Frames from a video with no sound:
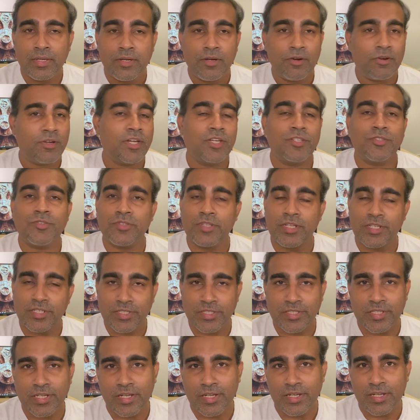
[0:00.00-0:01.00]
Okay, so
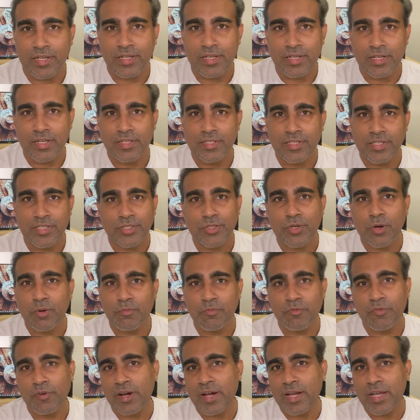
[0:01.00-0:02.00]
that's the
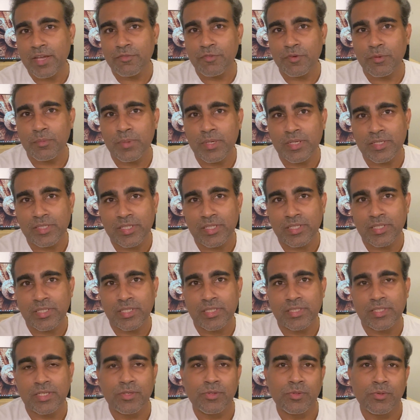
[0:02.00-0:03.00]
top 5 amazing
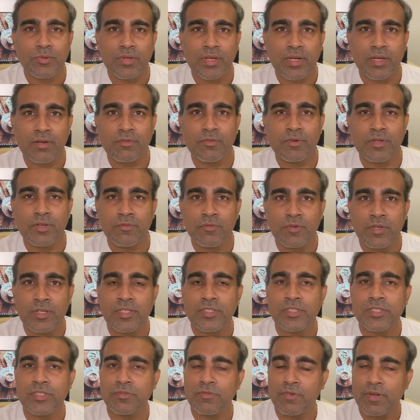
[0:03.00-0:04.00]
things that you'd have, and
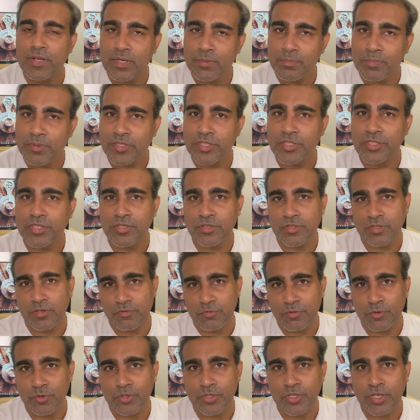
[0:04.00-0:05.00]
Venus is well positioned in the
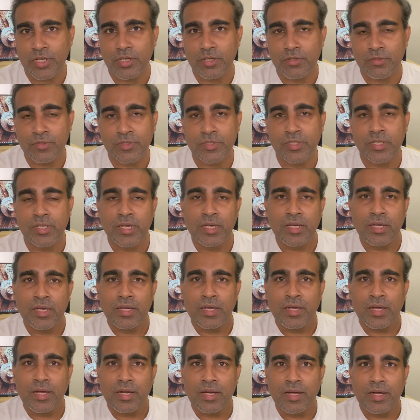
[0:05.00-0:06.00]
4th house.
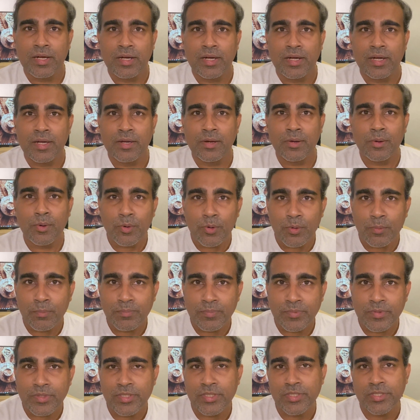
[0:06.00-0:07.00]
I
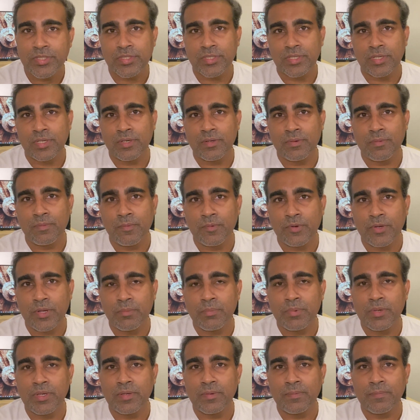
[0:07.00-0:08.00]
hope this would have
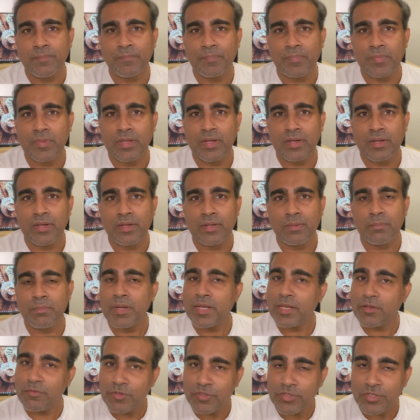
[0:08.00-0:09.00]
been
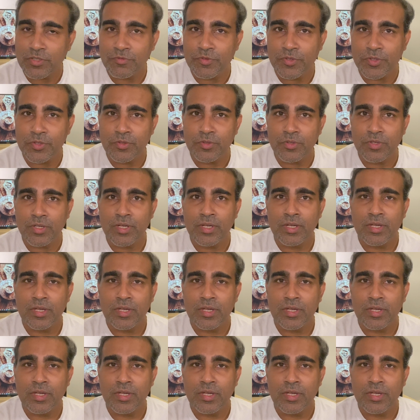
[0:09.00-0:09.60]
beneficial for you.